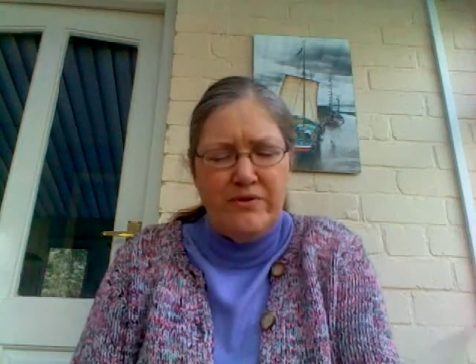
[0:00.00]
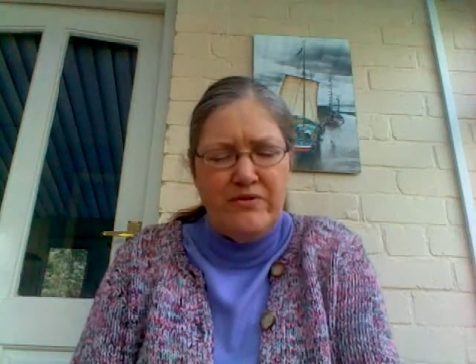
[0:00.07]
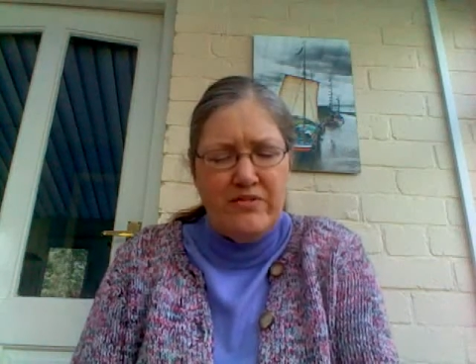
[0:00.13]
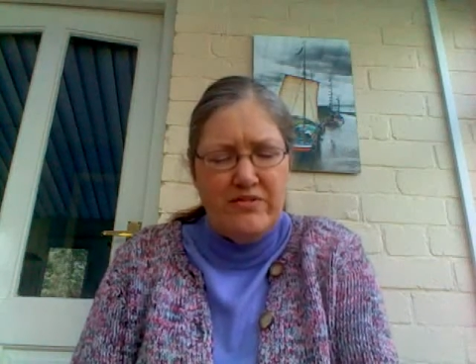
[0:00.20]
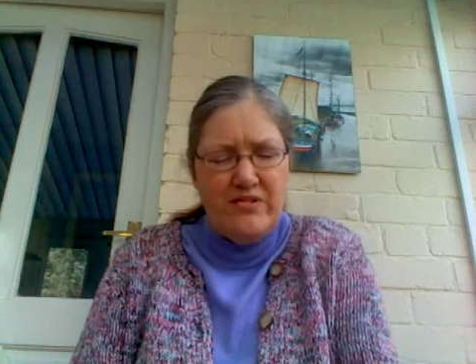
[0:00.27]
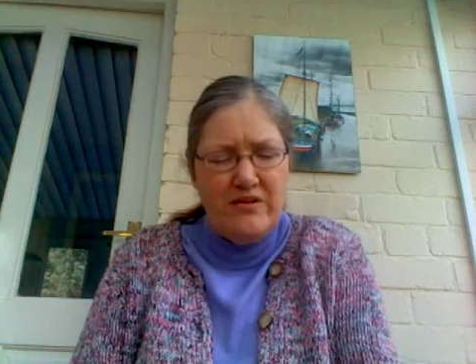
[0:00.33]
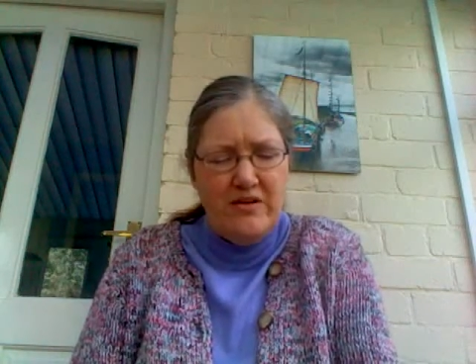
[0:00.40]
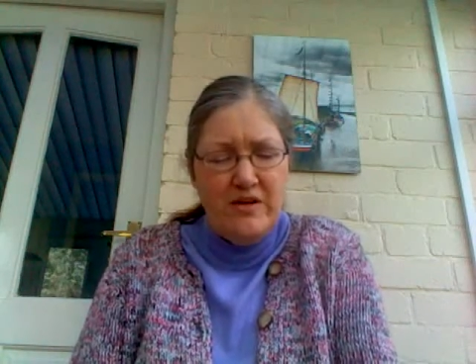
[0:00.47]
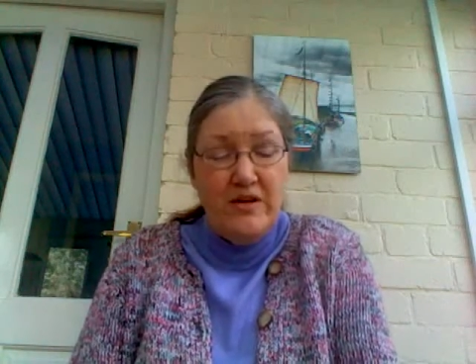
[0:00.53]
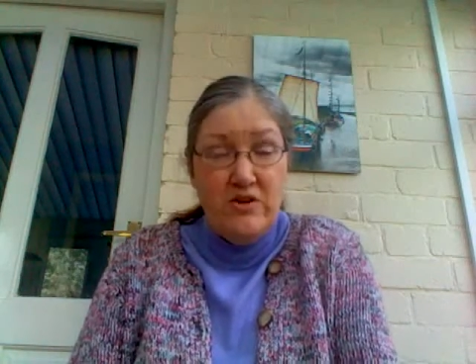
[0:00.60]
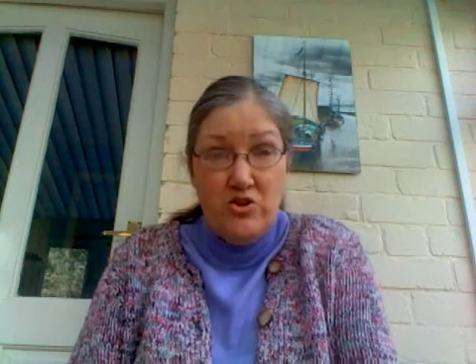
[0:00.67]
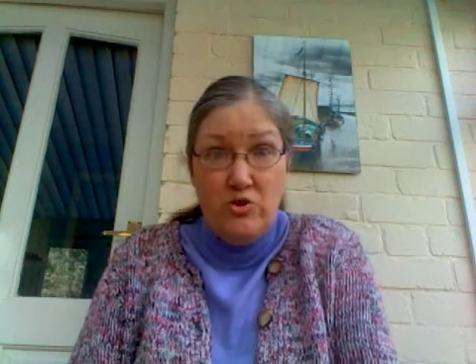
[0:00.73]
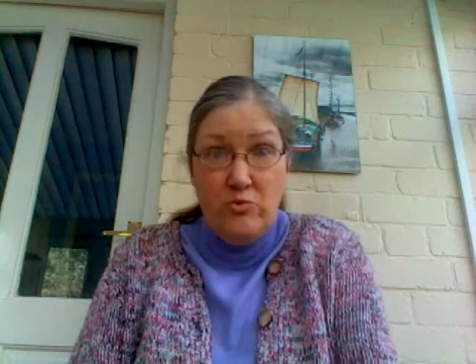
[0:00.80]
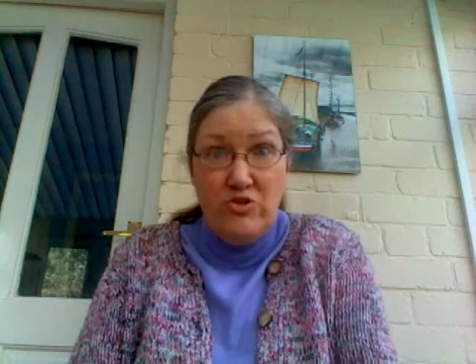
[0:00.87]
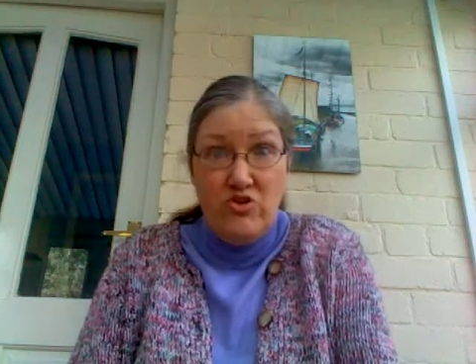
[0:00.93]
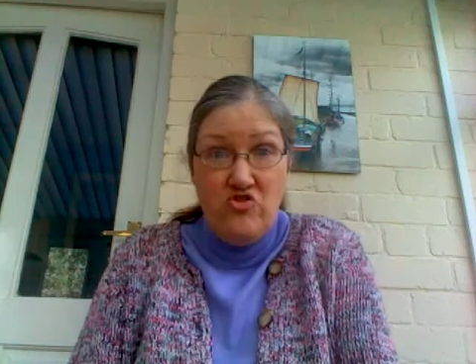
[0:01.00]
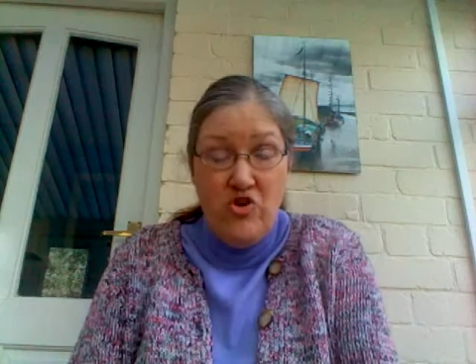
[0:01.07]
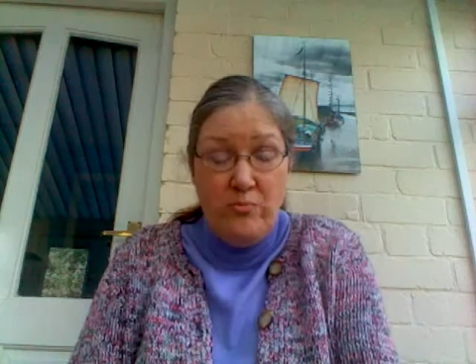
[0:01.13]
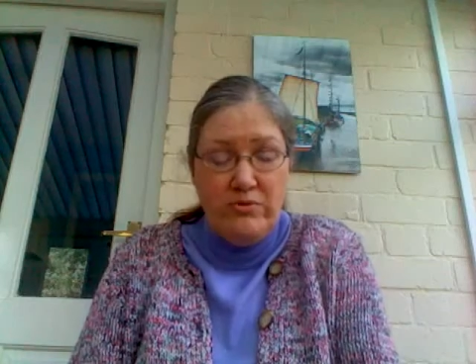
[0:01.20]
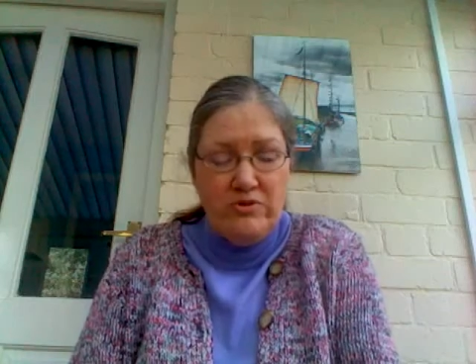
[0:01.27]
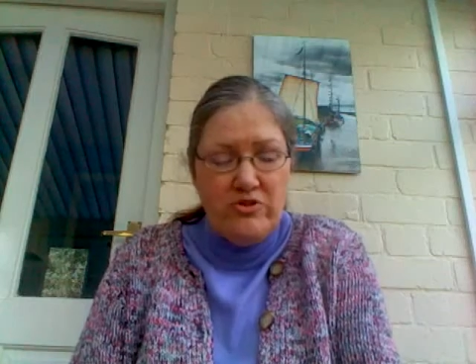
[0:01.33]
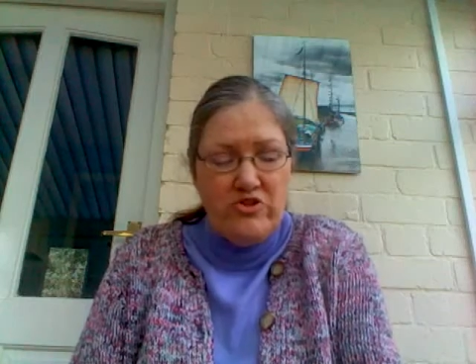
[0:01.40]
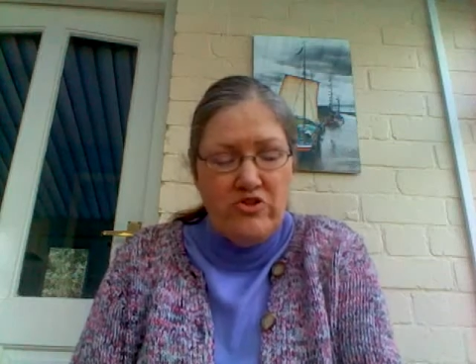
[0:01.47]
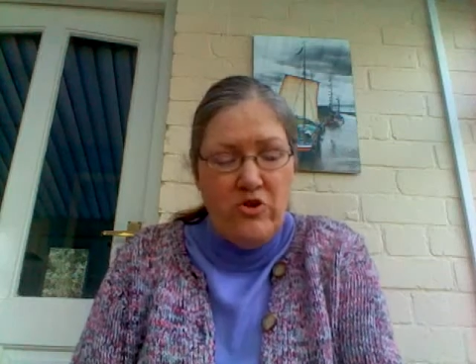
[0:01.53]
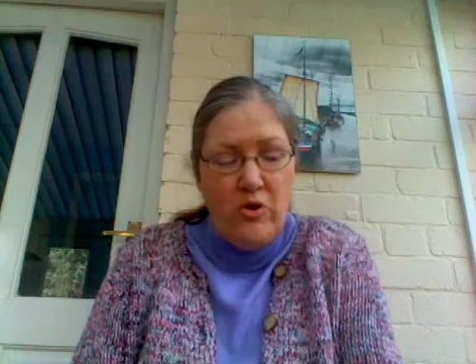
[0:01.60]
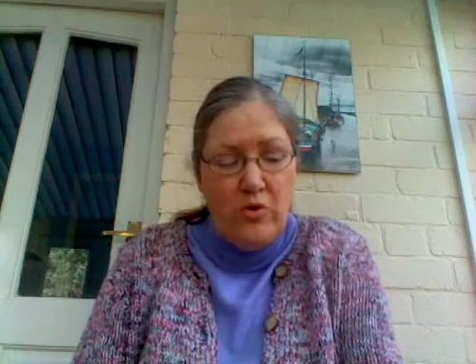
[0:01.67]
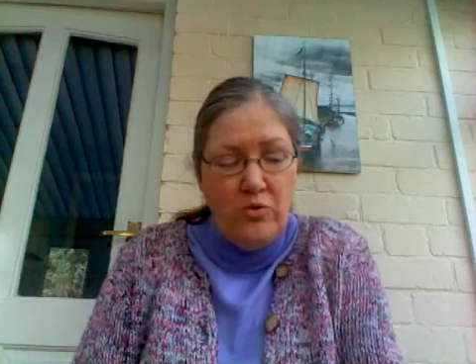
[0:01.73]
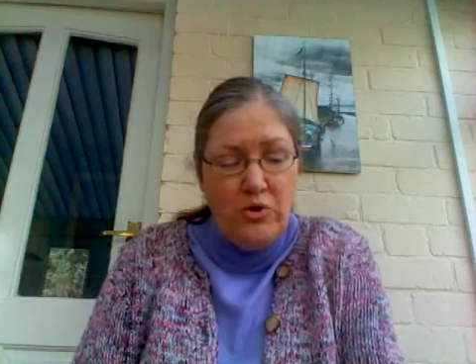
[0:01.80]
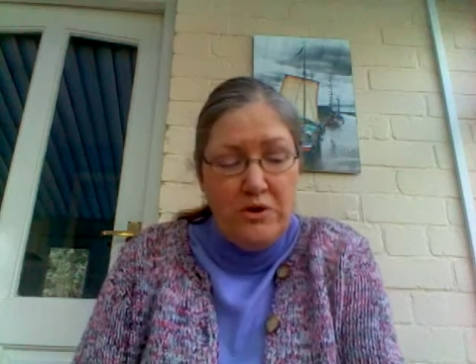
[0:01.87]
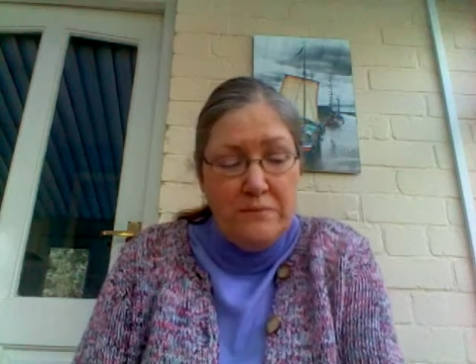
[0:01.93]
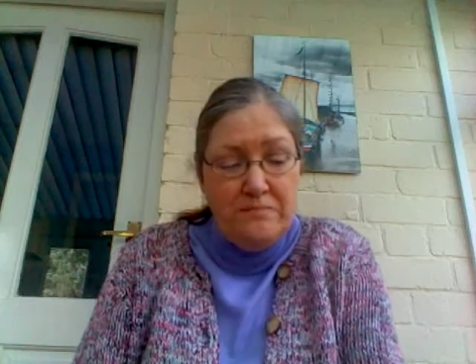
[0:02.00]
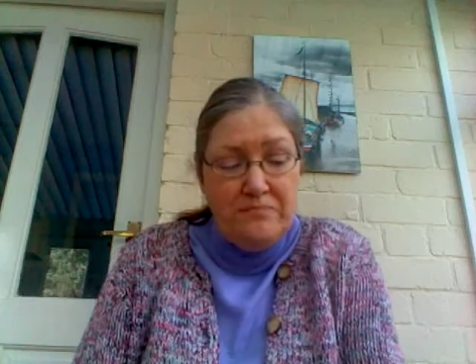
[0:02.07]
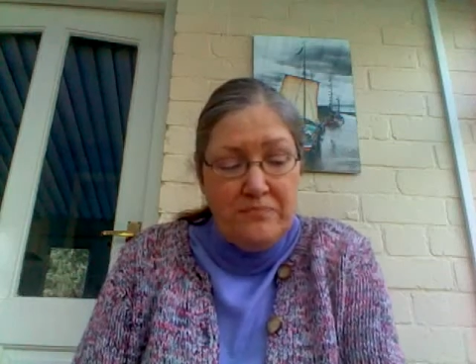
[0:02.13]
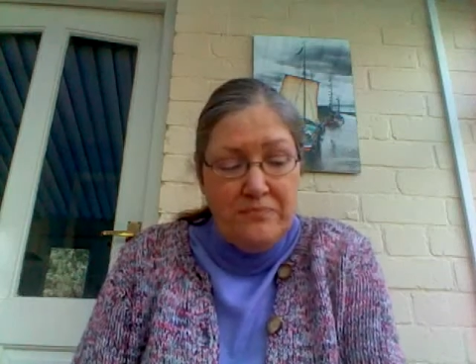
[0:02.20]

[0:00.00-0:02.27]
but she was a troubled soul."